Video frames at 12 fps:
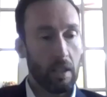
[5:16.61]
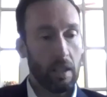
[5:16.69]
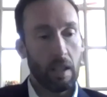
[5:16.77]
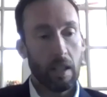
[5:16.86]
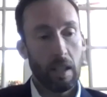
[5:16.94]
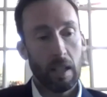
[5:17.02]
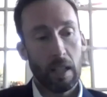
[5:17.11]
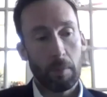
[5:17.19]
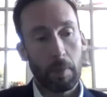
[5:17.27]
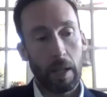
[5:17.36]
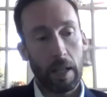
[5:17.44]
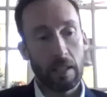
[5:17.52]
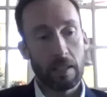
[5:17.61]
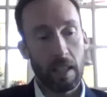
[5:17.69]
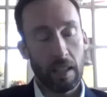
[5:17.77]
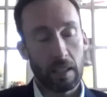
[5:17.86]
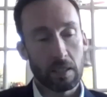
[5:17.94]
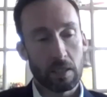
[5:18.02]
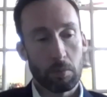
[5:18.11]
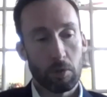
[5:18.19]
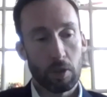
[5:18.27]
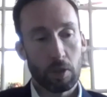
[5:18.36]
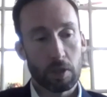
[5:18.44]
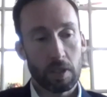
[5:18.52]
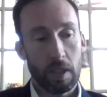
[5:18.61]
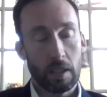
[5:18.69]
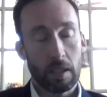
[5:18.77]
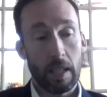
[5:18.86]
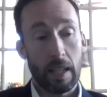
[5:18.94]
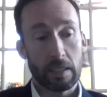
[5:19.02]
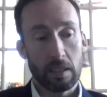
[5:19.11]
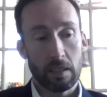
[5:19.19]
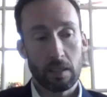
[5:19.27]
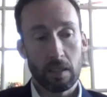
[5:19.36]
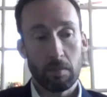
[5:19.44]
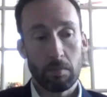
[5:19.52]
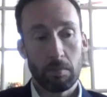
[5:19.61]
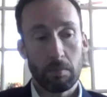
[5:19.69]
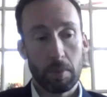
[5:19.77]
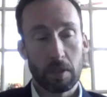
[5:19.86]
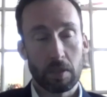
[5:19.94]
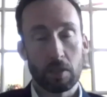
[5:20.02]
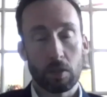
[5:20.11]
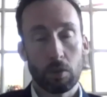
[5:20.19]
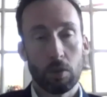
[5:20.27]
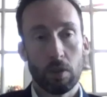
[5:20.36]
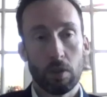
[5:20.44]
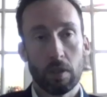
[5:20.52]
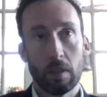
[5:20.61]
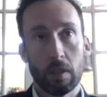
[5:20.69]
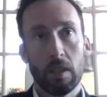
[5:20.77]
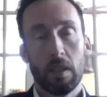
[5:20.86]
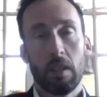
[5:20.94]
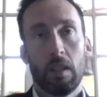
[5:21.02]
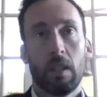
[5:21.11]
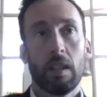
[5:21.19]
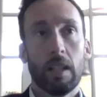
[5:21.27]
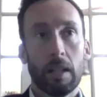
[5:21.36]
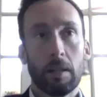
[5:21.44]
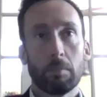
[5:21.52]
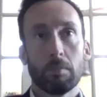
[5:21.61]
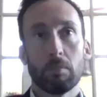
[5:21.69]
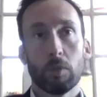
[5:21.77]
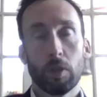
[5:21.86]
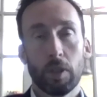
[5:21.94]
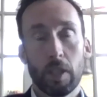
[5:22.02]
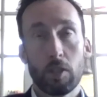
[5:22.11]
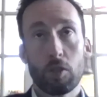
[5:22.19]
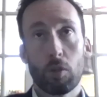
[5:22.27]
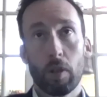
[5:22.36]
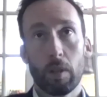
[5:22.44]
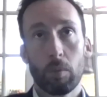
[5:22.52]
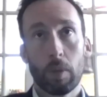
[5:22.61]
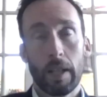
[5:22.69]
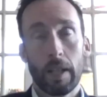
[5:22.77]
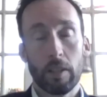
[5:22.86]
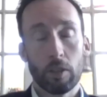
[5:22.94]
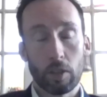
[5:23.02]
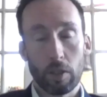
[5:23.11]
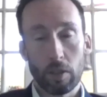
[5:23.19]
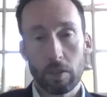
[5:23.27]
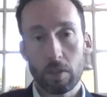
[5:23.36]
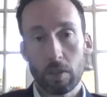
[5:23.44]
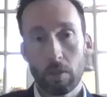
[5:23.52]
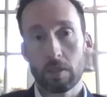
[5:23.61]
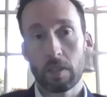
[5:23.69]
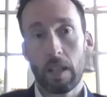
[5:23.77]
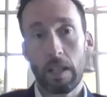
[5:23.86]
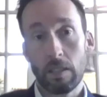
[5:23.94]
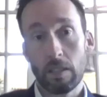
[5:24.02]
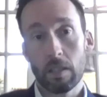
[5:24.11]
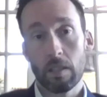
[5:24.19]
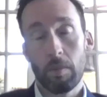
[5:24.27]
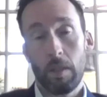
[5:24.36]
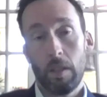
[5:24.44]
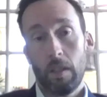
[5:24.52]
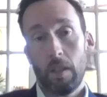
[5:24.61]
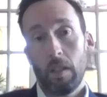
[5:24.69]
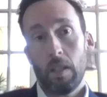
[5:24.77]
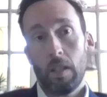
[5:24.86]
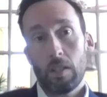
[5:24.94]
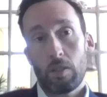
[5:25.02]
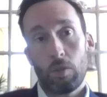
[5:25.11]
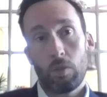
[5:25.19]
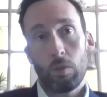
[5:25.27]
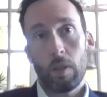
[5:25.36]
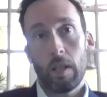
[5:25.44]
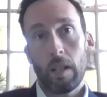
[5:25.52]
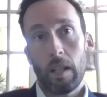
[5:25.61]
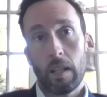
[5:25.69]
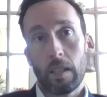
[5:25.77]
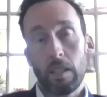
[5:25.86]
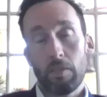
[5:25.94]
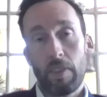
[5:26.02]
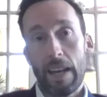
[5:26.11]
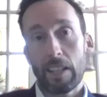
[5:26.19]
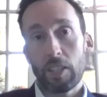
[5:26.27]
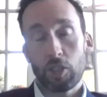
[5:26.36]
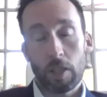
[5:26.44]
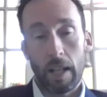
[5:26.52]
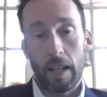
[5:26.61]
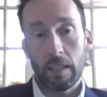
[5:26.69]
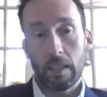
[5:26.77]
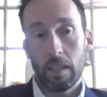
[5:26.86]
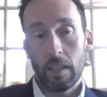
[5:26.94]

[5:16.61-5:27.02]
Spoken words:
I had taken some real estate classes in business school and really enjoyed what I had learned. So I decided to give that a shot.